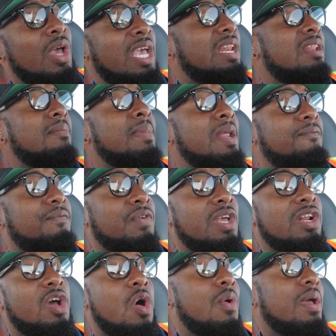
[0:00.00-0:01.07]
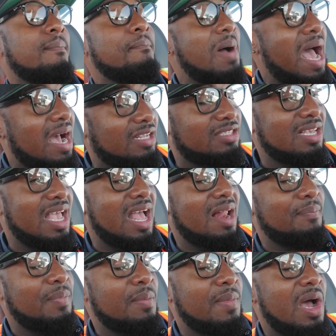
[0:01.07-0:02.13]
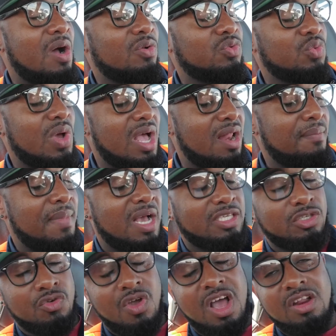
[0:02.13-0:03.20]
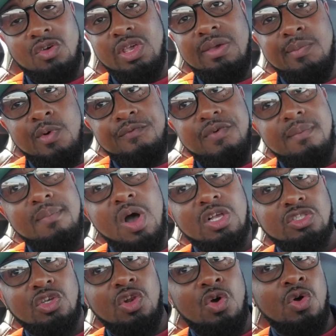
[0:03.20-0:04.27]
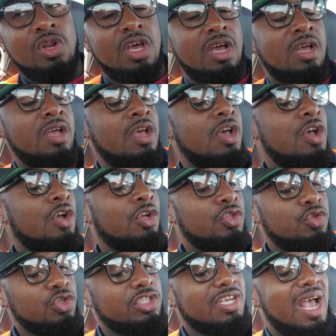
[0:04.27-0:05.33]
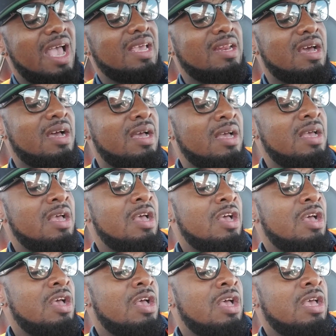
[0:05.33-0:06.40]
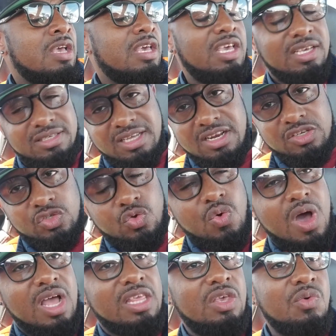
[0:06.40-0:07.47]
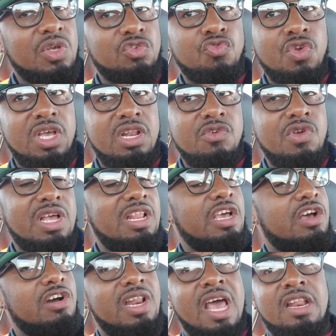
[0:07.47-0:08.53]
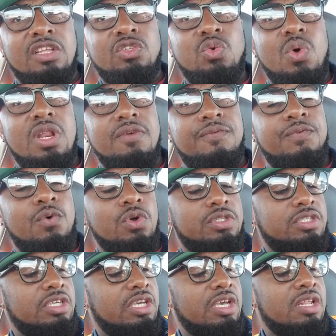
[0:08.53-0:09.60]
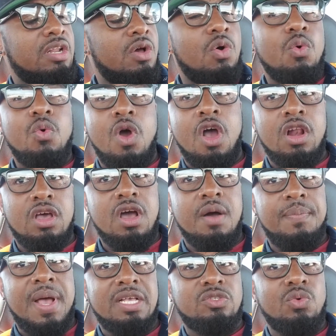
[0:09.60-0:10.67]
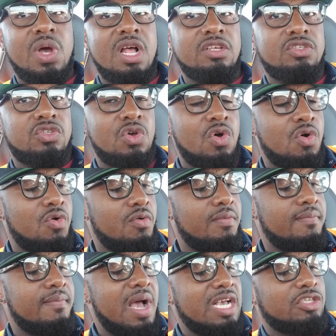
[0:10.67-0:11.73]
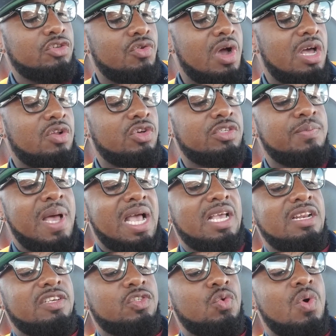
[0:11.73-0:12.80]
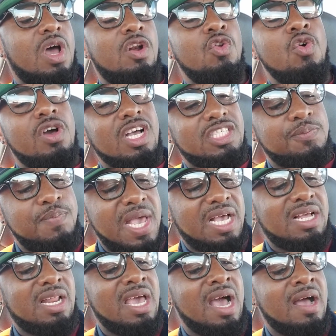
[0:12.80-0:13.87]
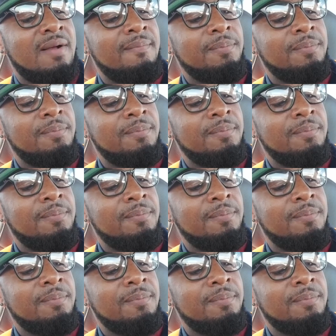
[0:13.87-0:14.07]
in the midfield going back to help him out. Well, Mascherano, he moved from Barcelona to China. He's in the squad. He was really, really good at the 2014 World Cup as well. So Mascherano is back in the squad. Lucas Biglia,